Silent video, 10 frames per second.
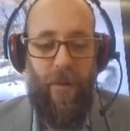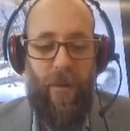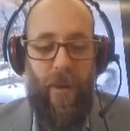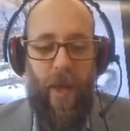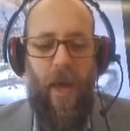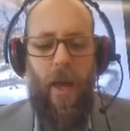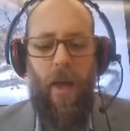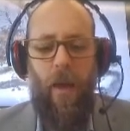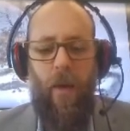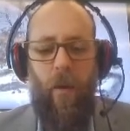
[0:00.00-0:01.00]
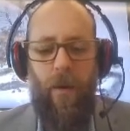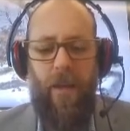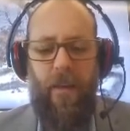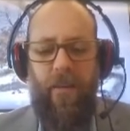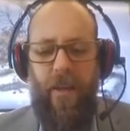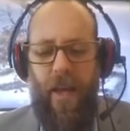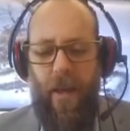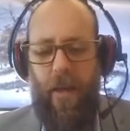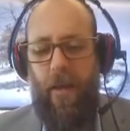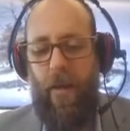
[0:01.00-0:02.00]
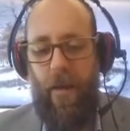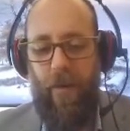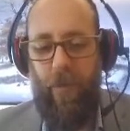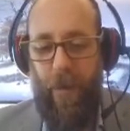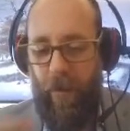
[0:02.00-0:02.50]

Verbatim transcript: Eh, what I say? I speak